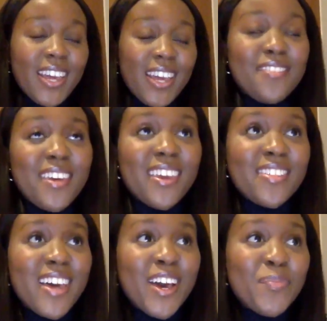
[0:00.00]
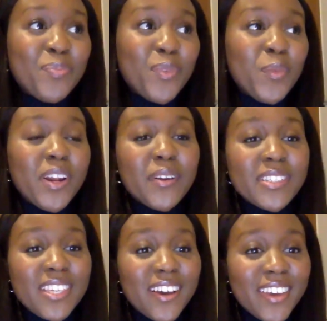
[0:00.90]
And I think that when I
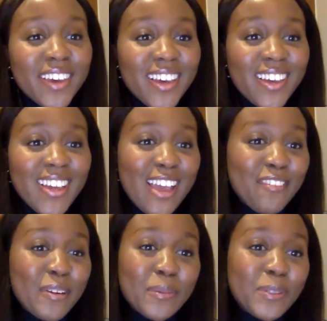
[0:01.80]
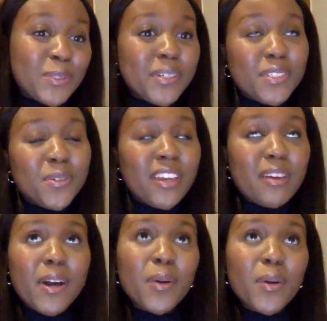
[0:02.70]
was younger, everyone was always
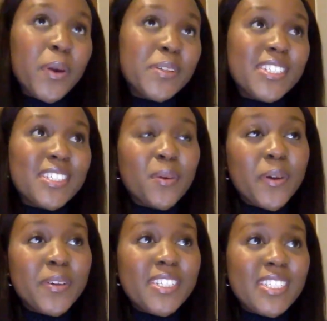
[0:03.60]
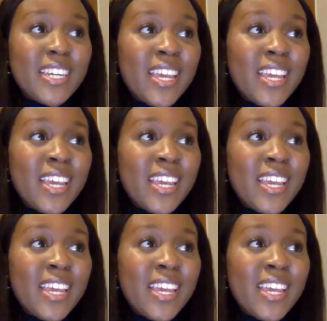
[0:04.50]
talking about quotas and quotas.